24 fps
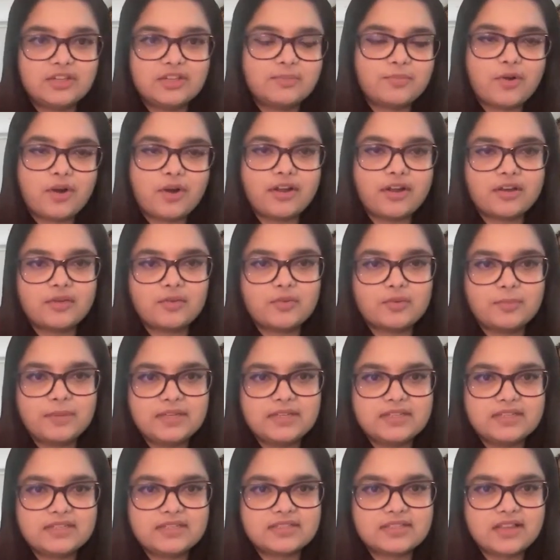in the product will be
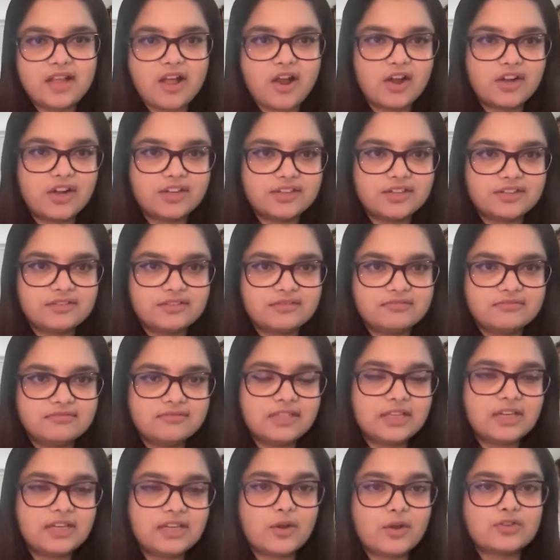discarded.
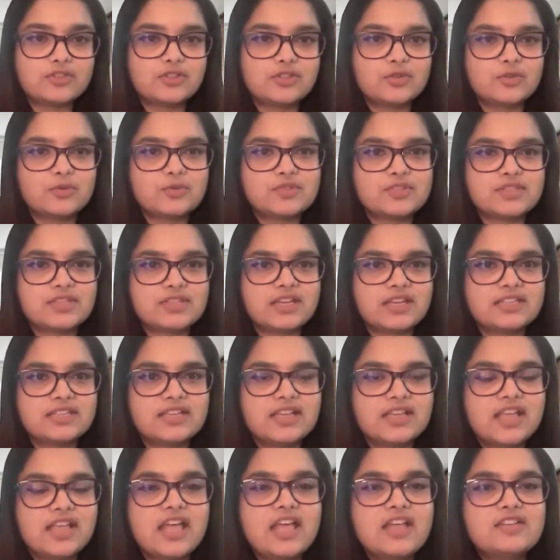They'll not use it.
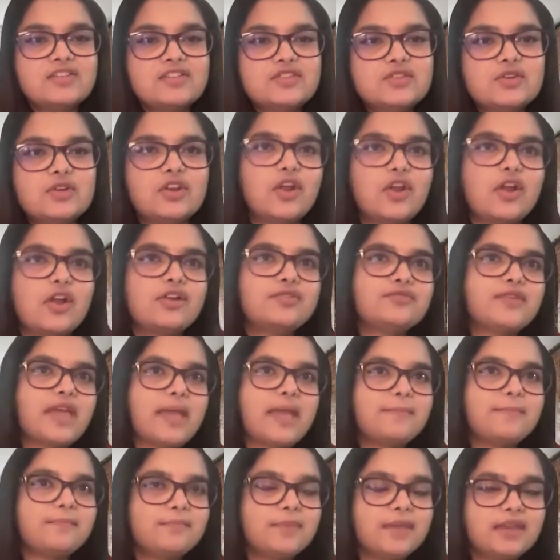So a lot of
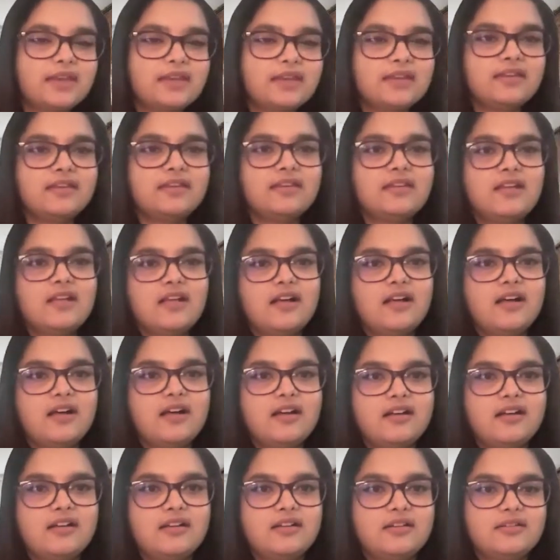embedded
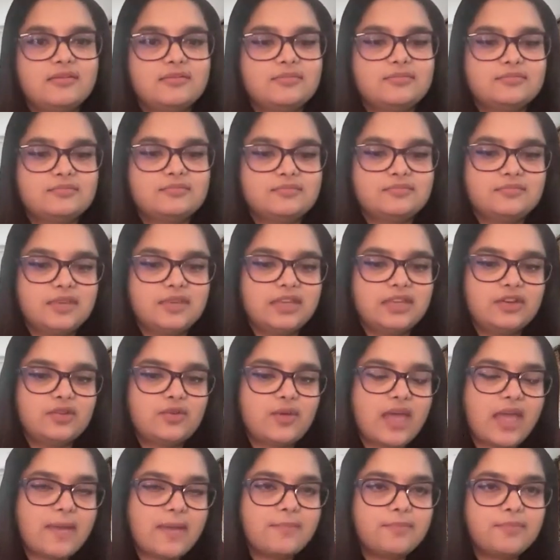
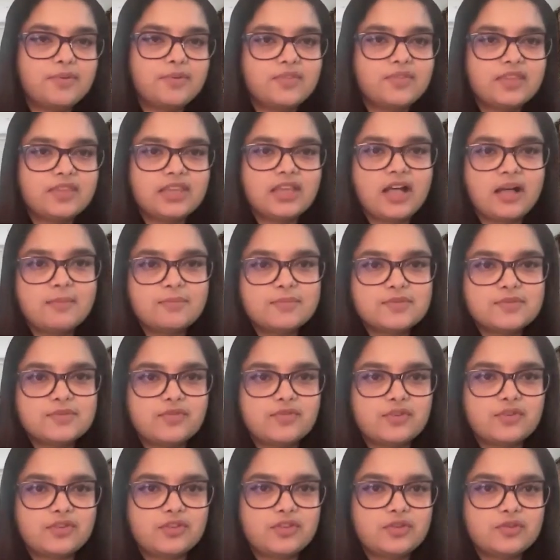empathy comes
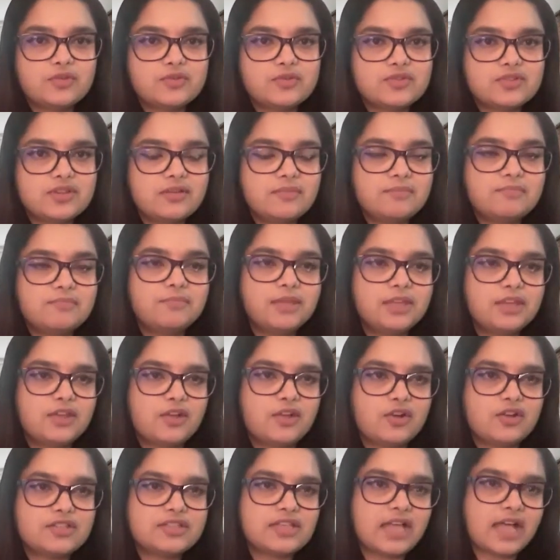for the user,
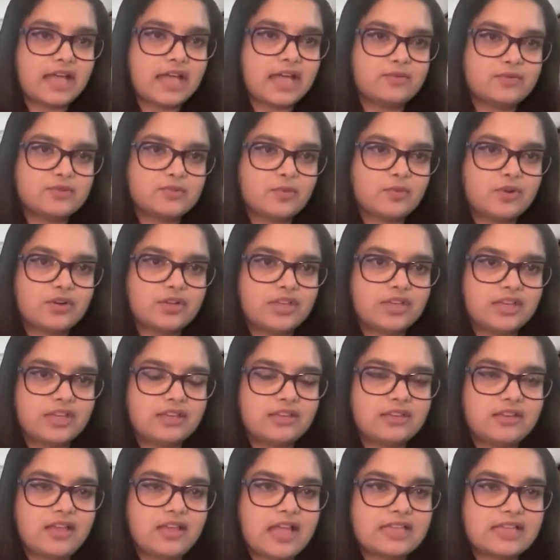because I was
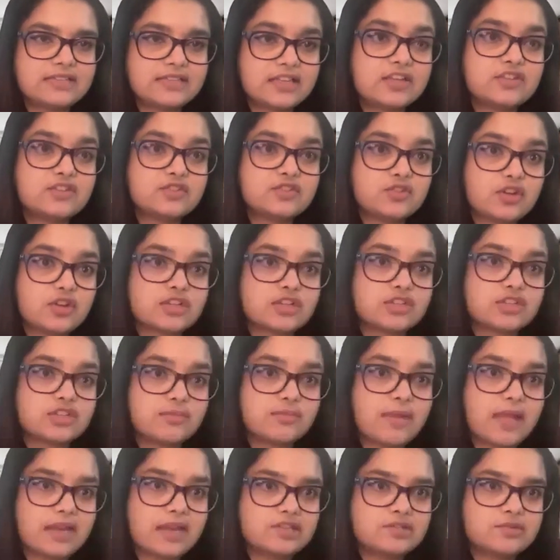working as a
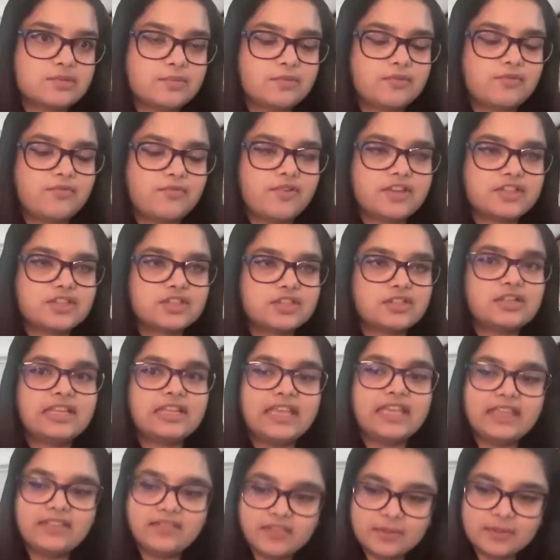construction management
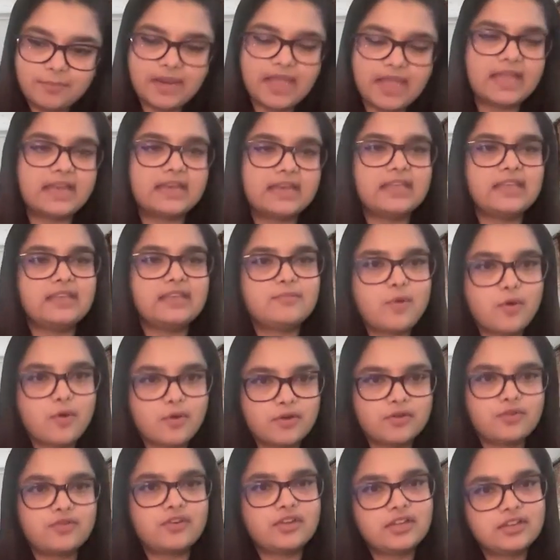professional in the planning,
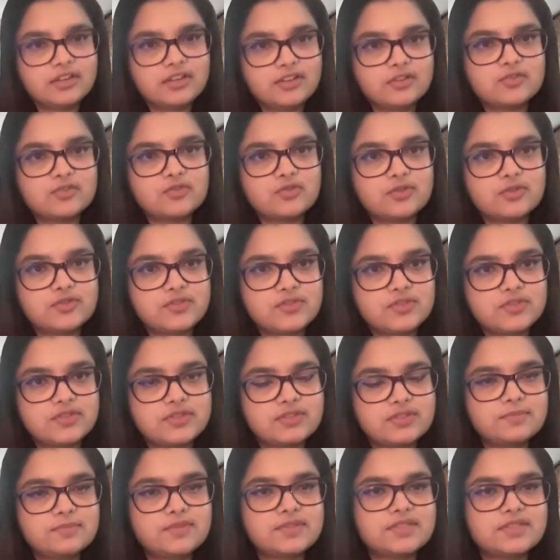monitoring, and control
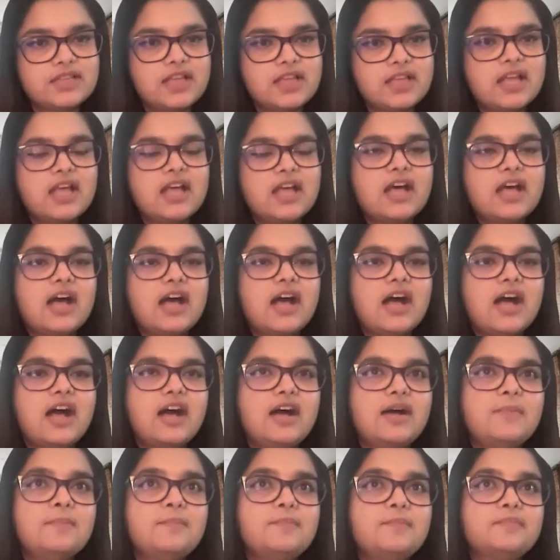systems.
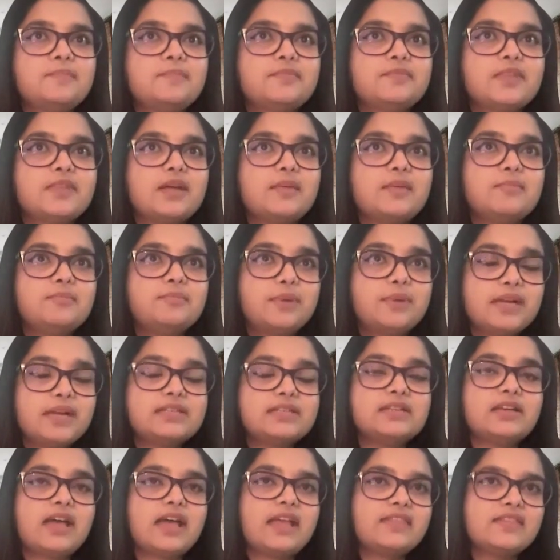
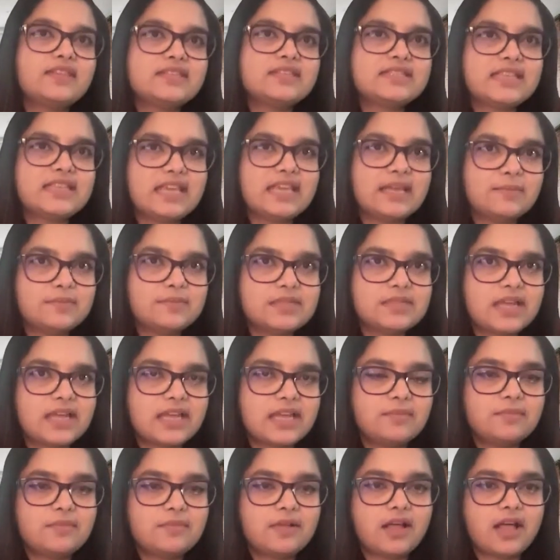But at the same
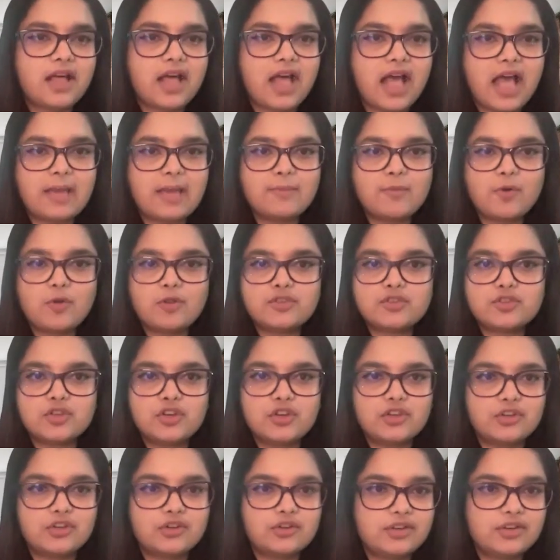time, I'm also
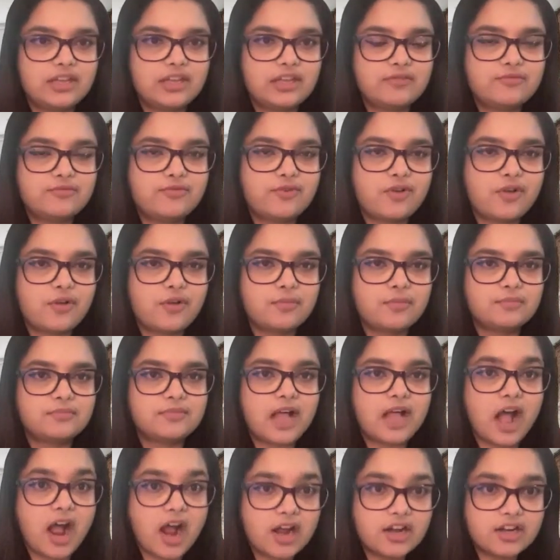learning
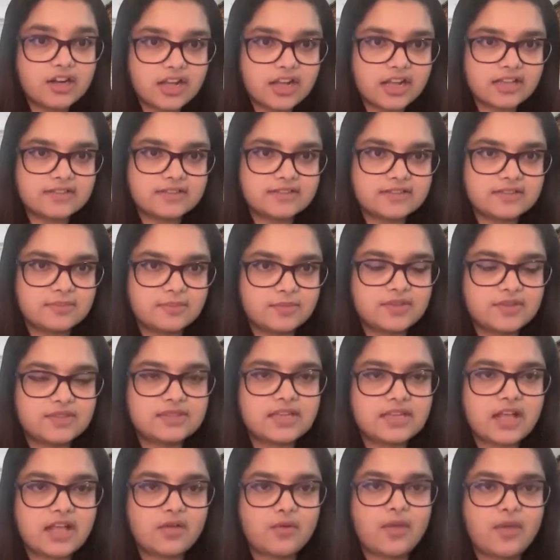from our customers
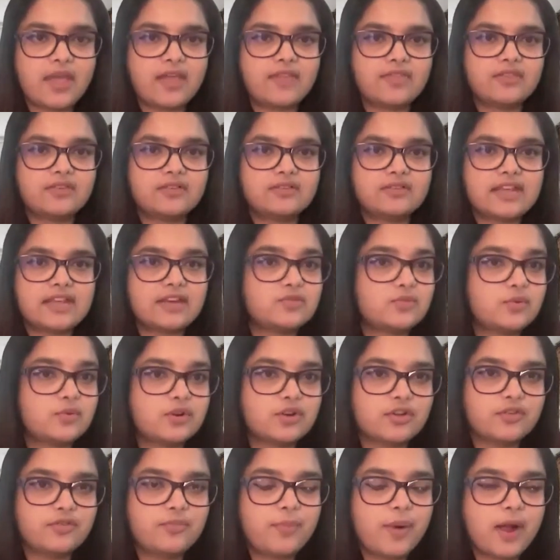now and the
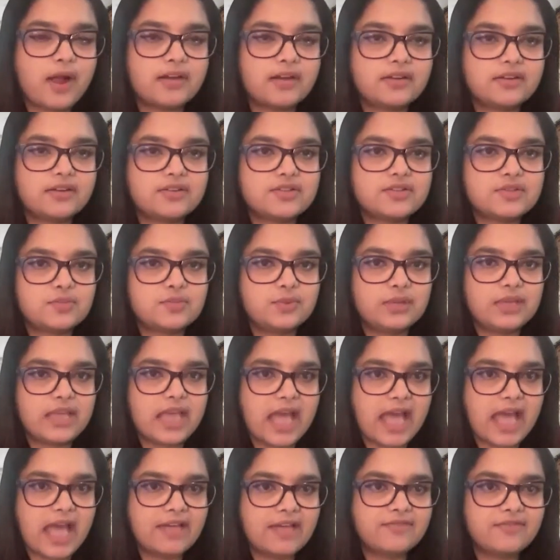network of partners we
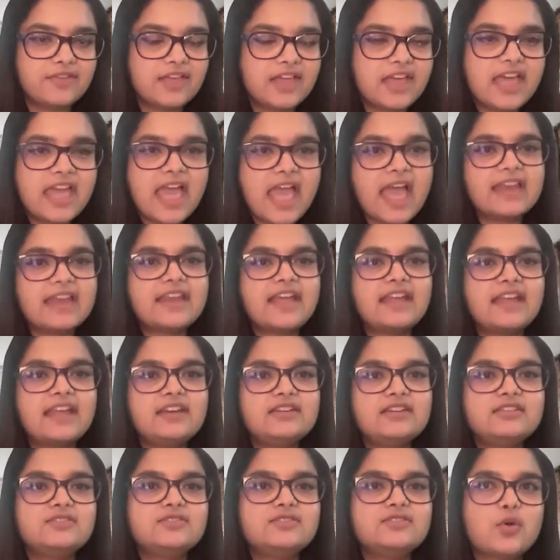have. And
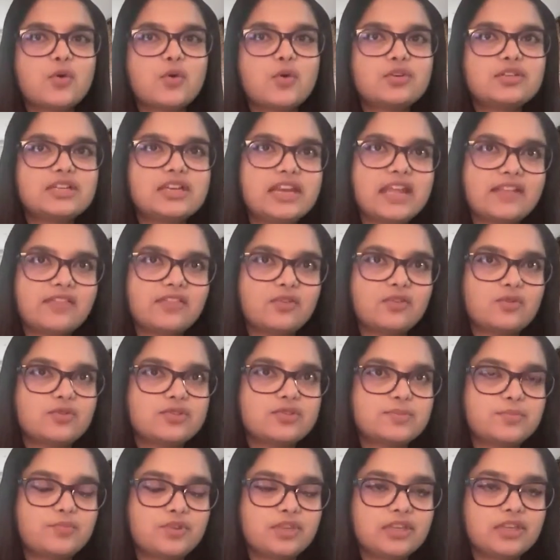I don't let
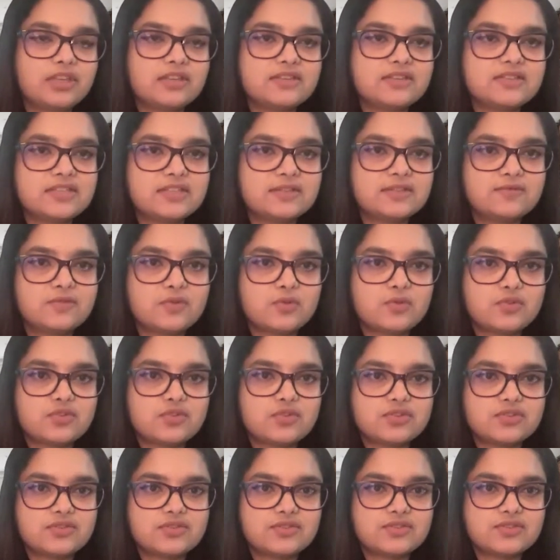those preconceived
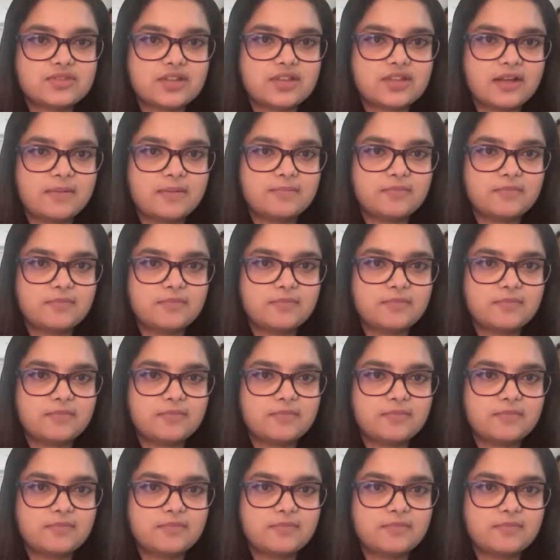notions